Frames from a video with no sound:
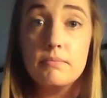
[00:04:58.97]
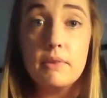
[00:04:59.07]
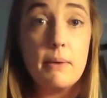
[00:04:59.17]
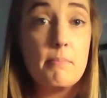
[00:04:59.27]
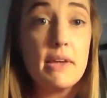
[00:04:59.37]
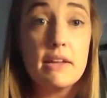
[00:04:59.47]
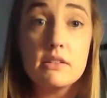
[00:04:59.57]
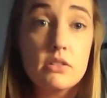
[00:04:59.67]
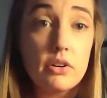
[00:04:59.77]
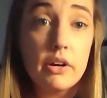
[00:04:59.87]
a mint
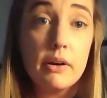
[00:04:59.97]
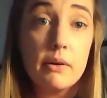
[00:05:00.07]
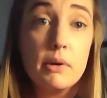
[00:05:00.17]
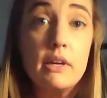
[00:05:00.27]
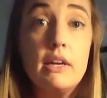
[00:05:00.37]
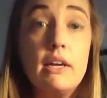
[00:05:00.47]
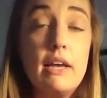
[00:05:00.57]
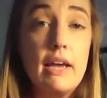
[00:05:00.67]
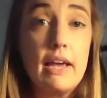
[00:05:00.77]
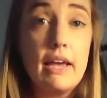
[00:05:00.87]
syrup.
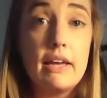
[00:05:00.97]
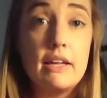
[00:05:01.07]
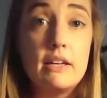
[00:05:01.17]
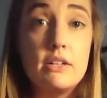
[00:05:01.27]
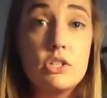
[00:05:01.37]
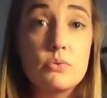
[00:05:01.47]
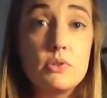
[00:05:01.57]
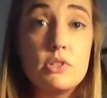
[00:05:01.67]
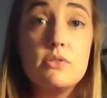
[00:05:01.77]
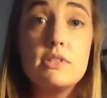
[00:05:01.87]
and just
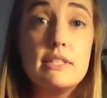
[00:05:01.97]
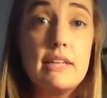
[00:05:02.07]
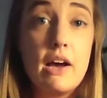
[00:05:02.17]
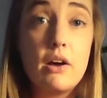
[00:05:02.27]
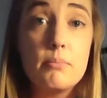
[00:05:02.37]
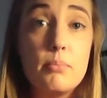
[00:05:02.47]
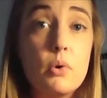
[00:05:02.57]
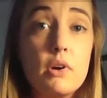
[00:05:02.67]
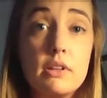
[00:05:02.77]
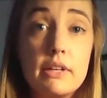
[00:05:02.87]
reduce it down,
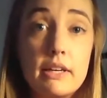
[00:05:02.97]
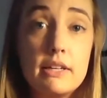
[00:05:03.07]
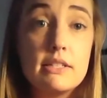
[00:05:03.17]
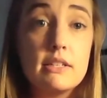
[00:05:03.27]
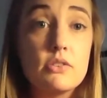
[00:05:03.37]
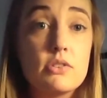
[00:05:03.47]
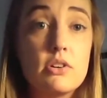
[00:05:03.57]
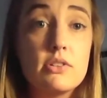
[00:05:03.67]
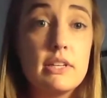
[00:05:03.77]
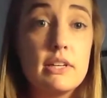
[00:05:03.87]
boil it. You'll start to see